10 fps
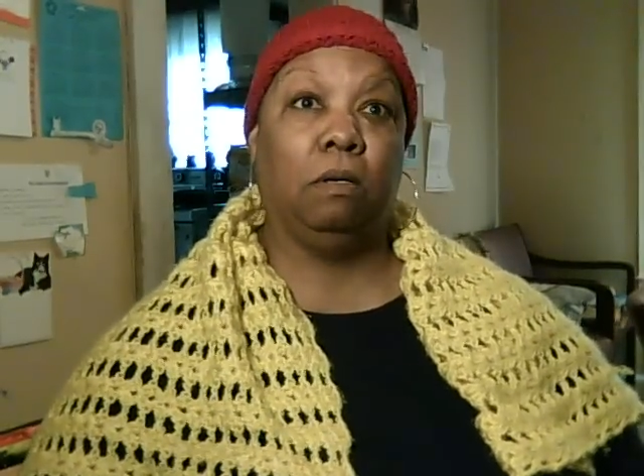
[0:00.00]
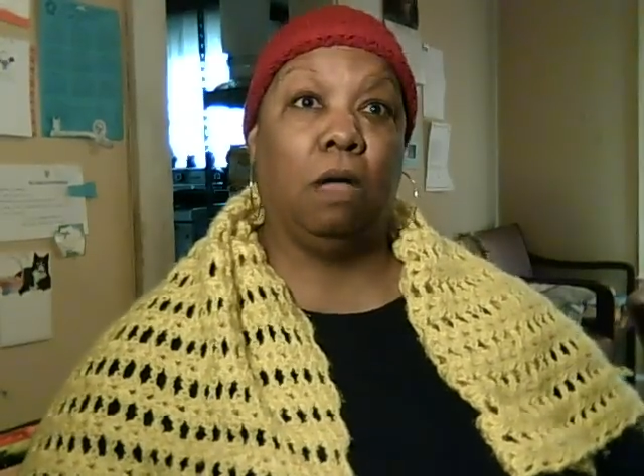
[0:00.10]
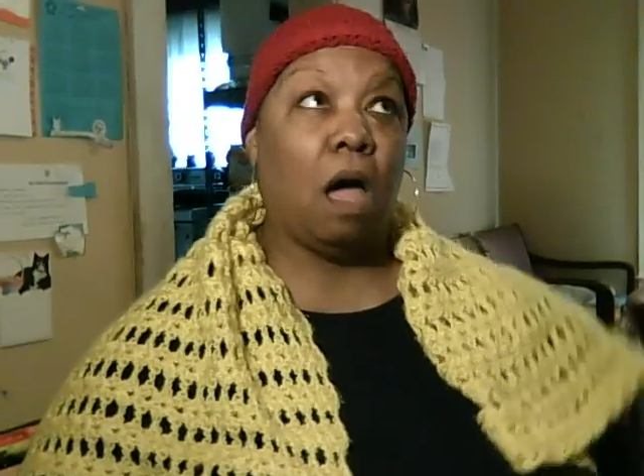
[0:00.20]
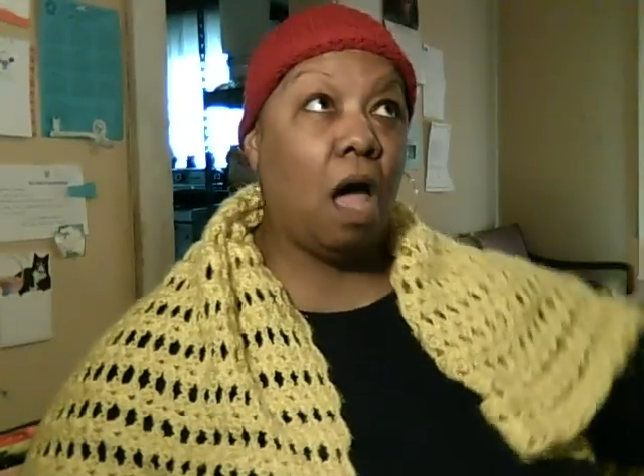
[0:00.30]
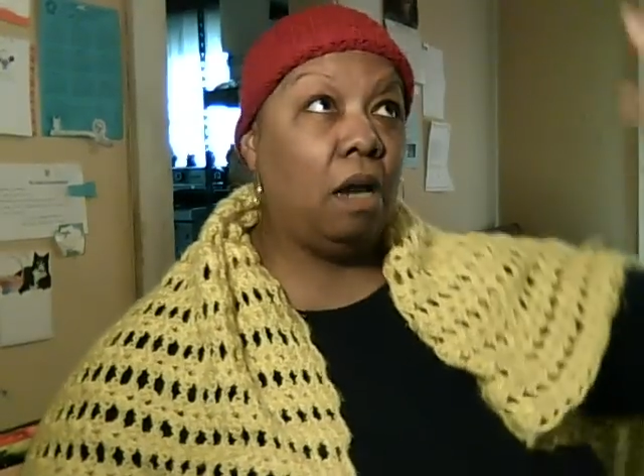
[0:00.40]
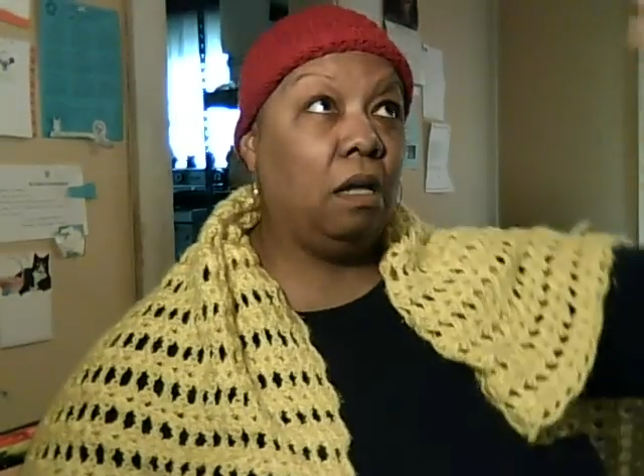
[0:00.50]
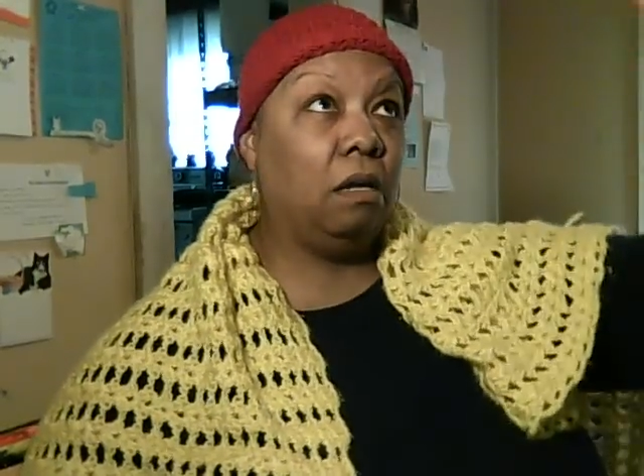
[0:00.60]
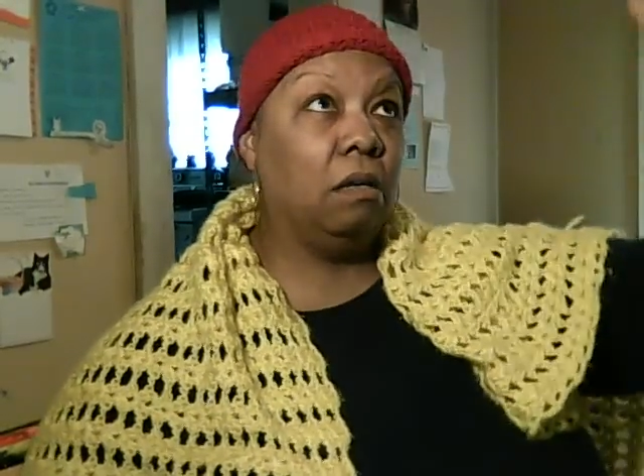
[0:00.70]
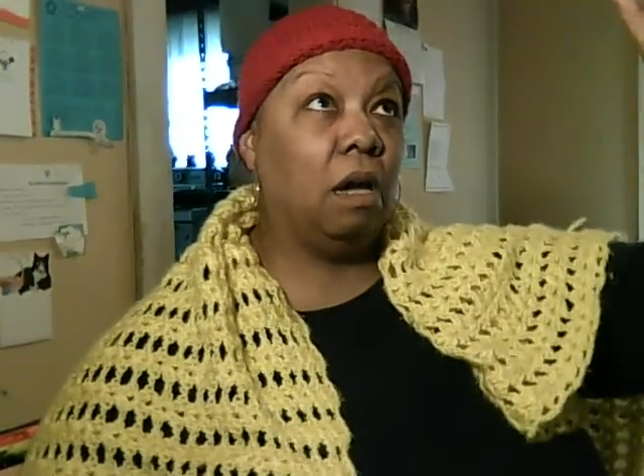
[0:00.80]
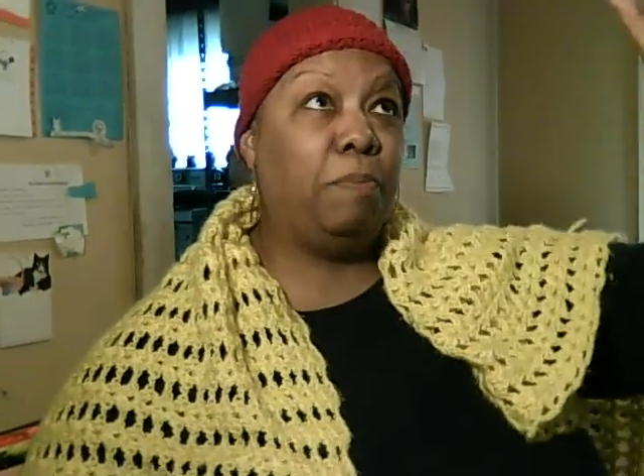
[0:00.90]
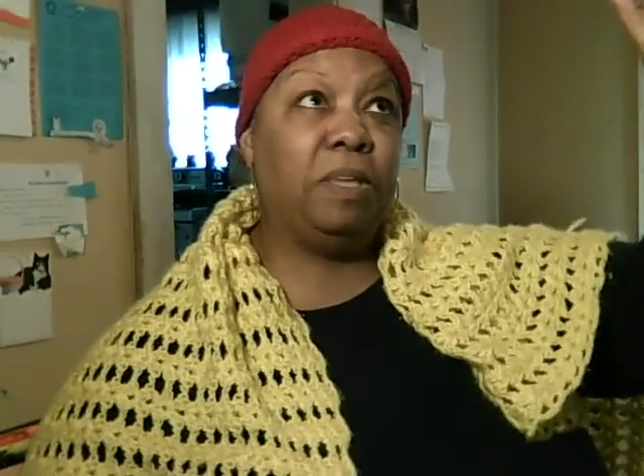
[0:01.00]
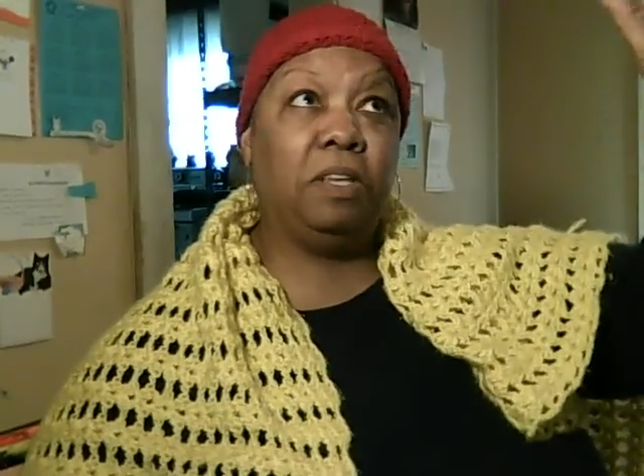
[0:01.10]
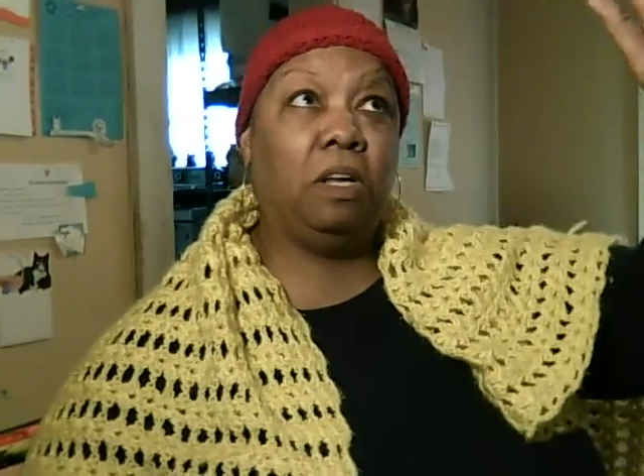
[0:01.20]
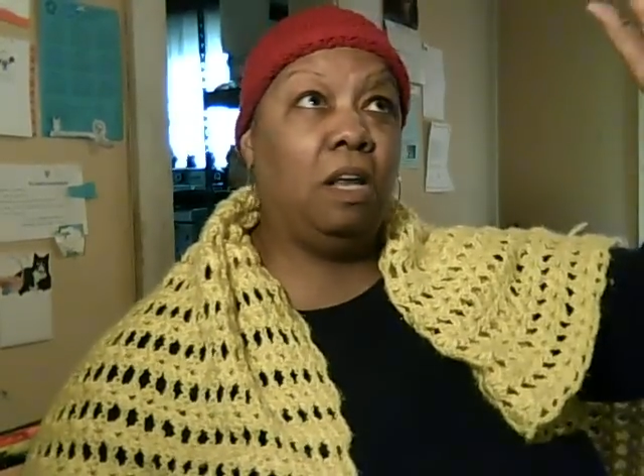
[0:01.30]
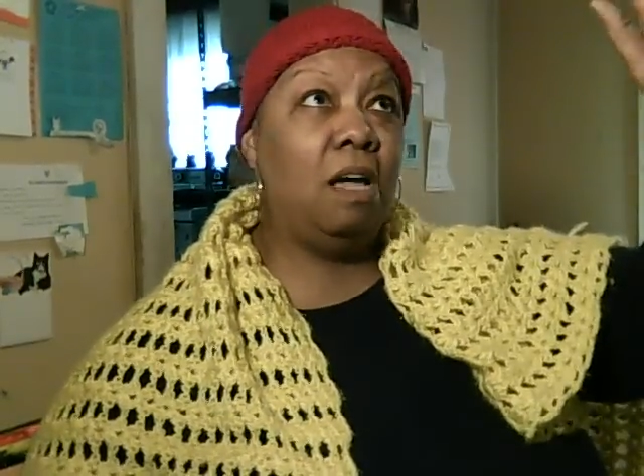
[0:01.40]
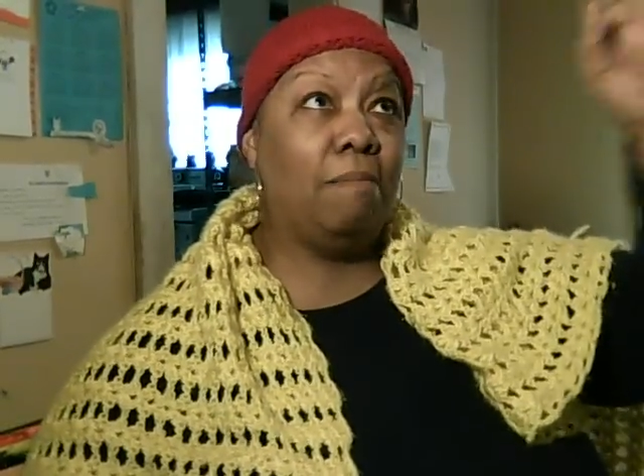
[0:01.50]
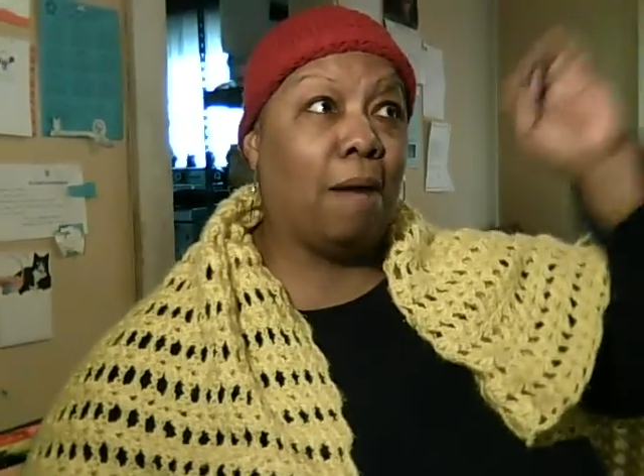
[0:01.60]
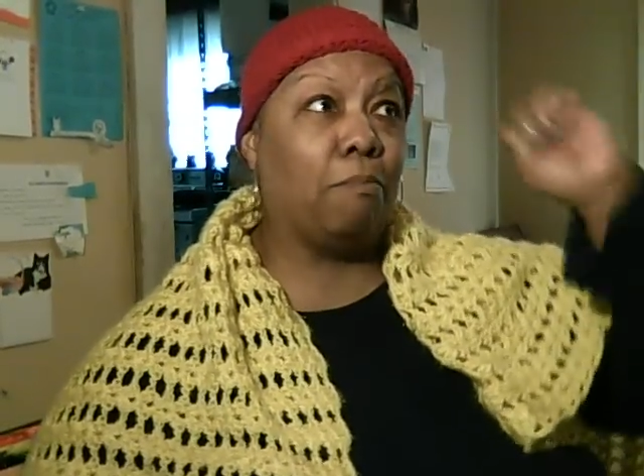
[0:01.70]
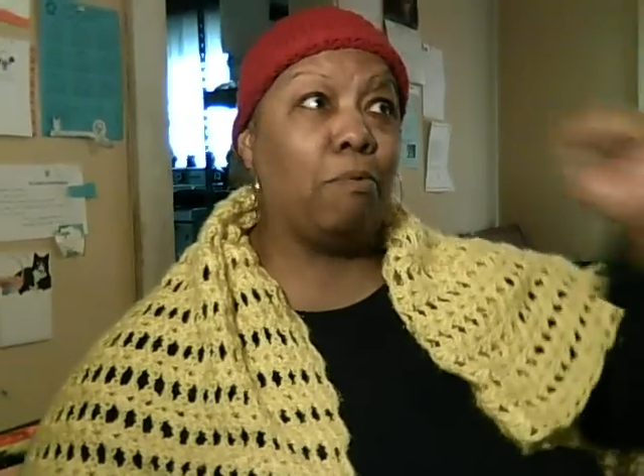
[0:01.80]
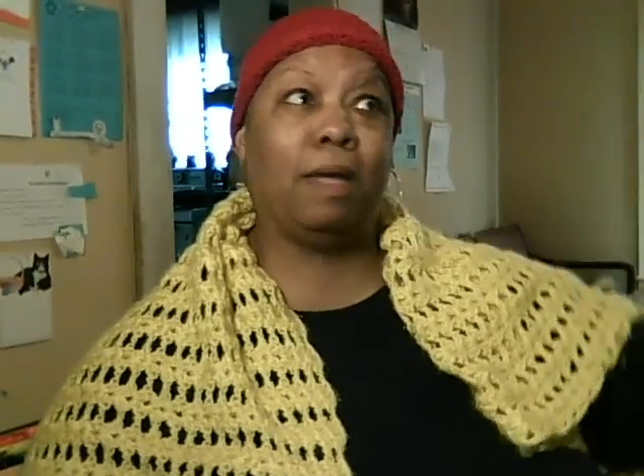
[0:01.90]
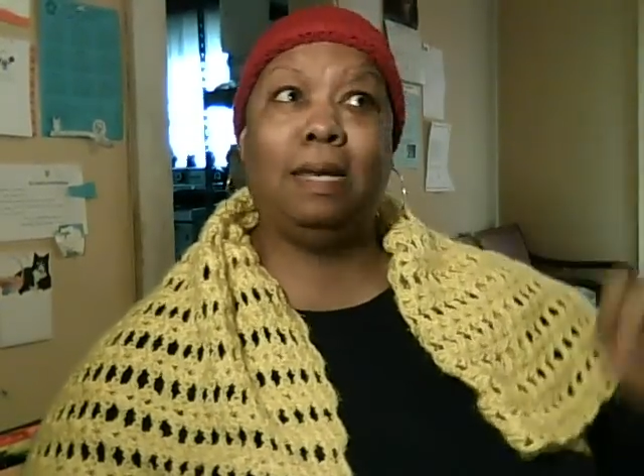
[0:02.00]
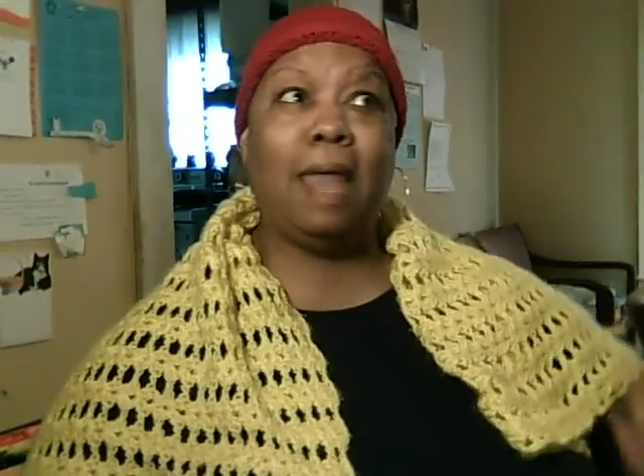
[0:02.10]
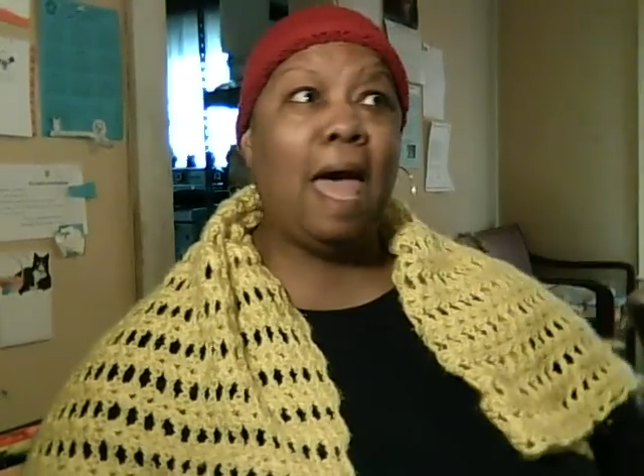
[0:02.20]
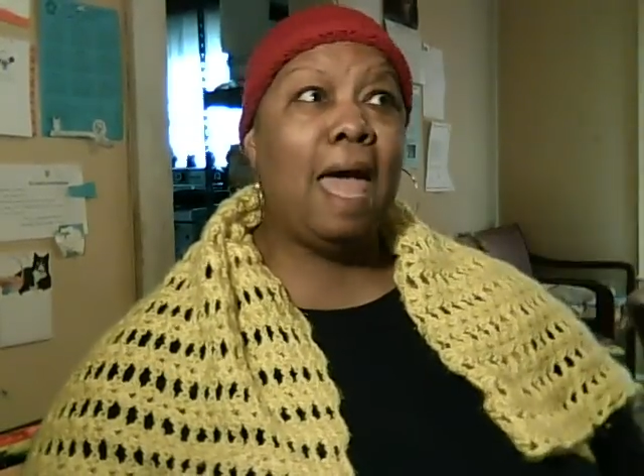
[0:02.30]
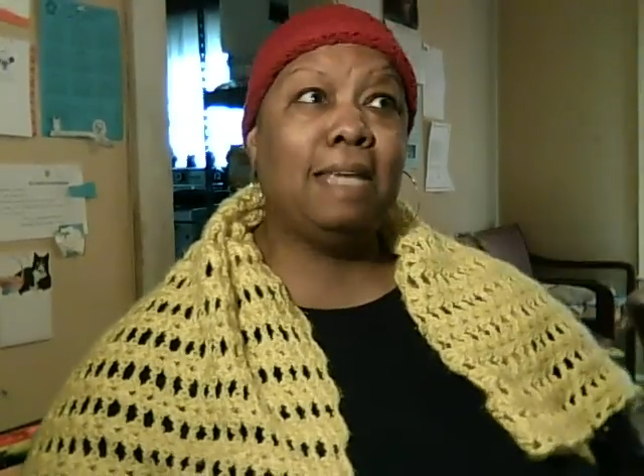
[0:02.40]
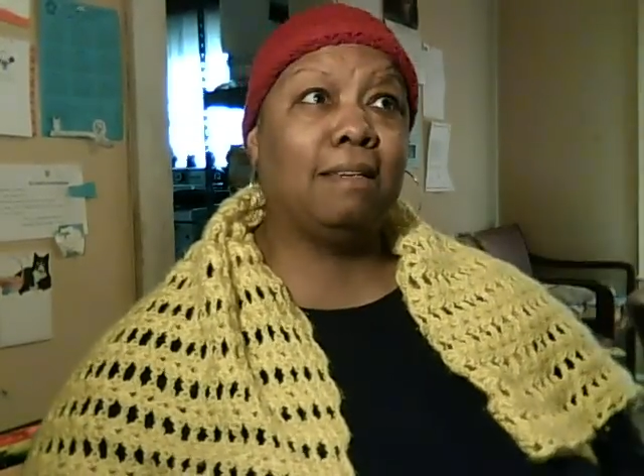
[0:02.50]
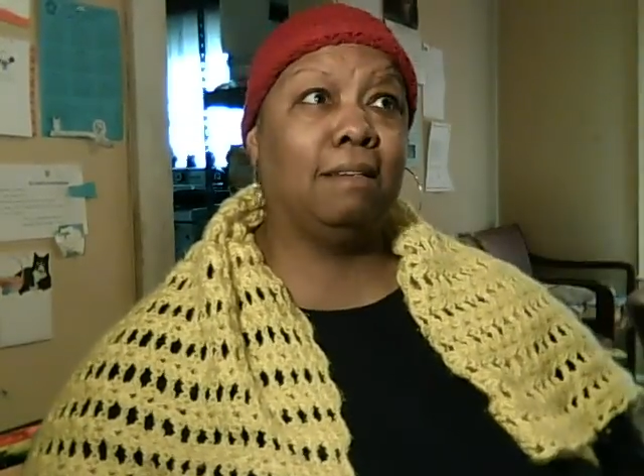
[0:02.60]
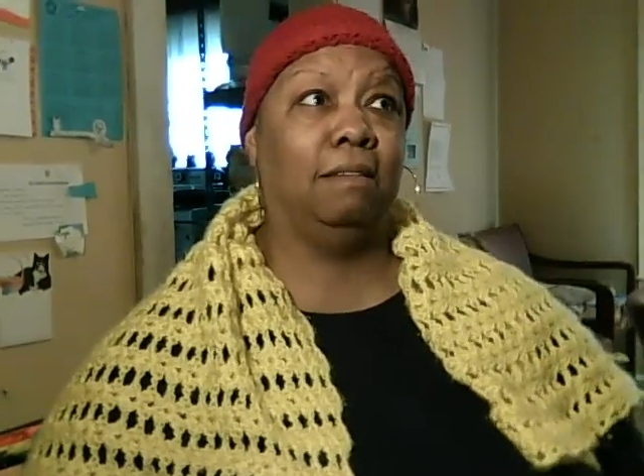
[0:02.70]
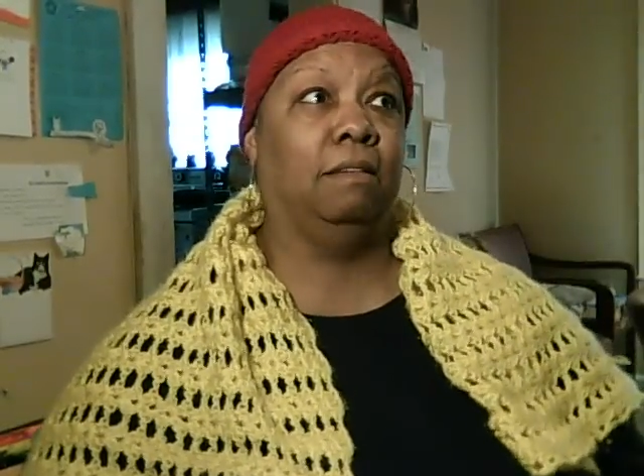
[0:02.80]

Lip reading: Holla, up in the club, I'm bringing light.